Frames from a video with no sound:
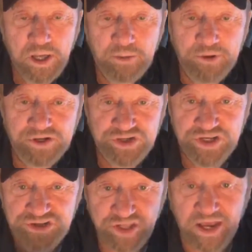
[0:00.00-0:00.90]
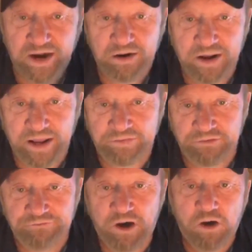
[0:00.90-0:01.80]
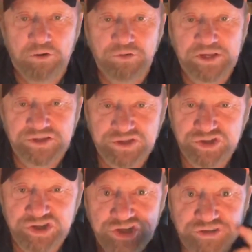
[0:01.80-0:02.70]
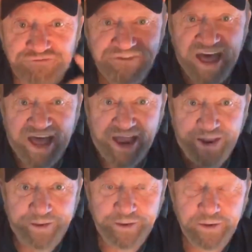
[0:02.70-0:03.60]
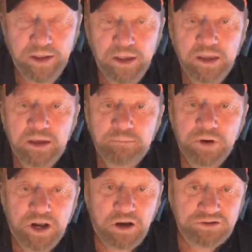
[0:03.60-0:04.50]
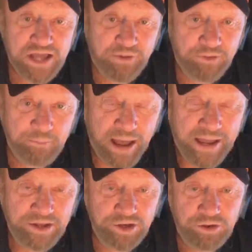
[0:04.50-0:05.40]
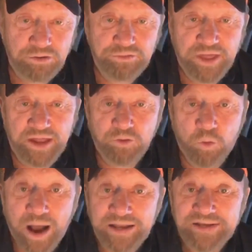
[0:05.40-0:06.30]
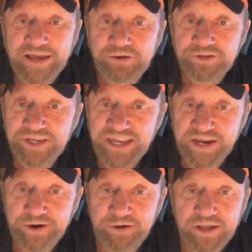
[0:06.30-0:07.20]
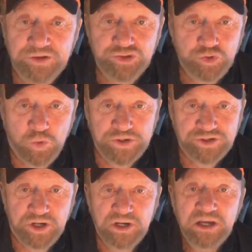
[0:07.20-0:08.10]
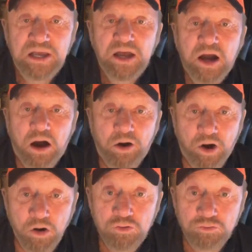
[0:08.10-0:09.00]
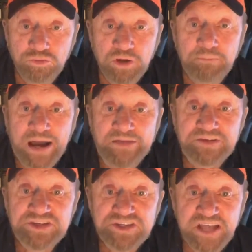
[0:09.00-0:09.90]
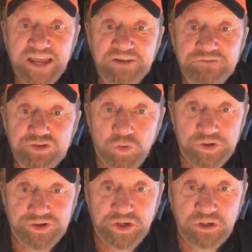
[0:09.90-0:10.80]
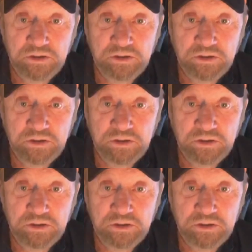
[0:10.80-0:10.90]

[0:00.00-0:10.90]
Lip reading: But she's there and the fawn is just fine. Because I remind you that white-tailed deer in Georgia are owned by the state of Georgia.